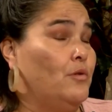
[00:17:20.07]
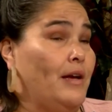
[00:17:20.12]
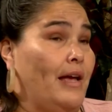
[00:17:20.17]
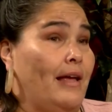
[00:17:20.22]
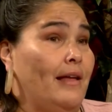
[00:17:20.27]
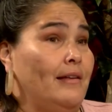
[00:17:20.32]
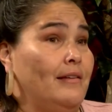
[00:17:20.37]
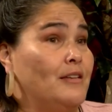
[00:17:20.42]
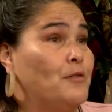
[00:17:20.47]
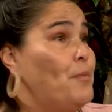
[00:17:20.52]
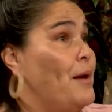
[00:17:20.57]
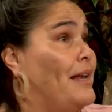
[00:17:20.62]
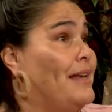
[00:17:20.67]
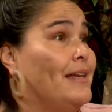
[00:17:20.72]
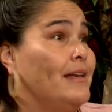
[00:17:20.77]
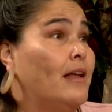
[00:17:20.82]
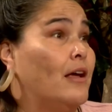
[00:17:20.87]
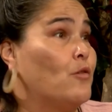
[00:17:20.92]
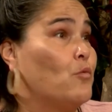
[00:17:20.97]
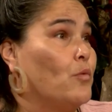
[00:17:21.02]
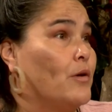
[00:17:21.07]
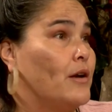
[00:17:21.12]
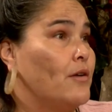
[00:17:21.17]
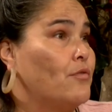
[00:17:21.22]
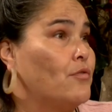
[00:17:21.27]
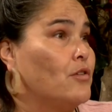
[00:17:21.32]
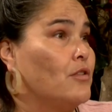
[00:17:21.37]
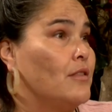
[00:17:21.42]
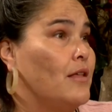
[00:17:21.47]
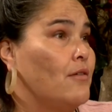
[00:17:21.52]
and depending on
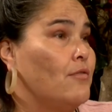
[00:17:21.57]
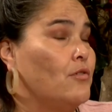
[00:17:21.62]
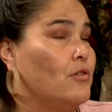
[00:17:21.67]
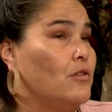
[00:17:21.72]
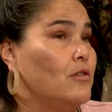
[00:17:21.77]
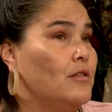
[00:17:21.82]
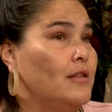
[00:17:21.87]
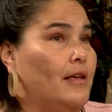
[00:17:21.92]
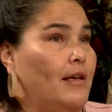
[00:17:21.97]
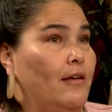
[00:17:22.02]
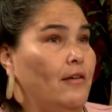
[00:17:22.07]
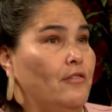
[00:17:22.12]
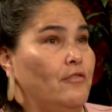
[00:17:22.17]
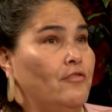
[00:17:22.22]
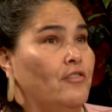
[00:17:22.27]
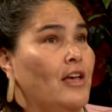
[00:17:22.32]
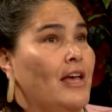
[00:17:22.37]
whatever level of,